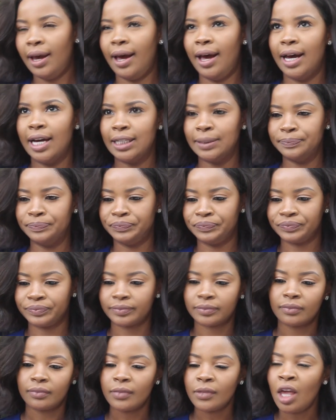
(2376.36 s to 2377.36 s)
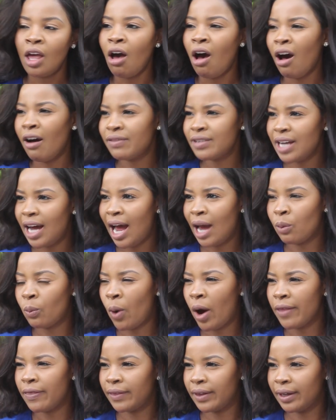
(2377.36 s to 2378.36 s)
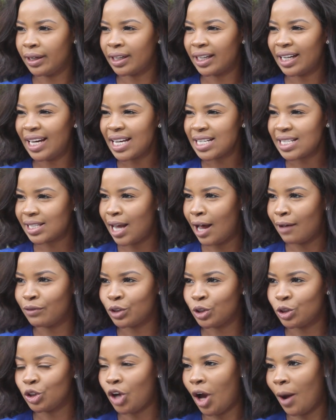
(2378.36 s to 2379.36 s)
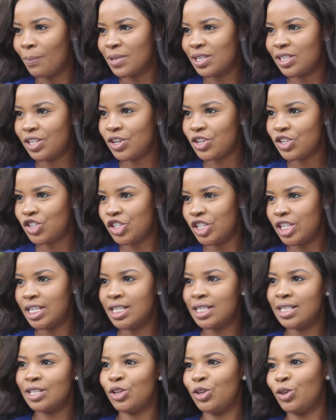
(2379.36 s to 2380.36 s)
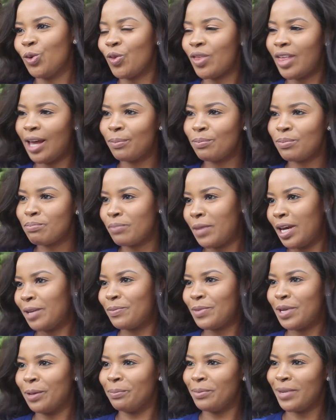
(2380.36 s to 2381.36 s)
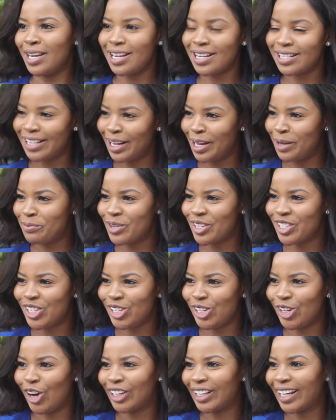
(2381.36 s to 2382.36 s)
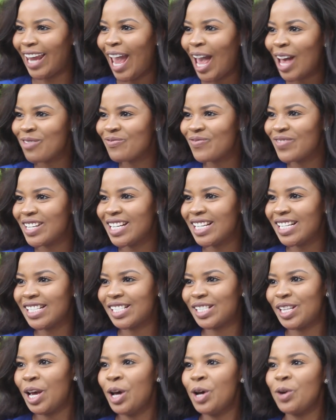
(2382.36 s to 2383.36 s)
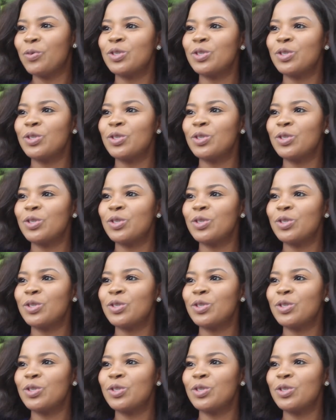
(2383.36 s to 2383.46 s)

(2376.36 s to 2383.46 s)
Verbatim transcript: Um, after I won the Clicks Cover Girl competition, you know, that made me a mini celebrity on campus,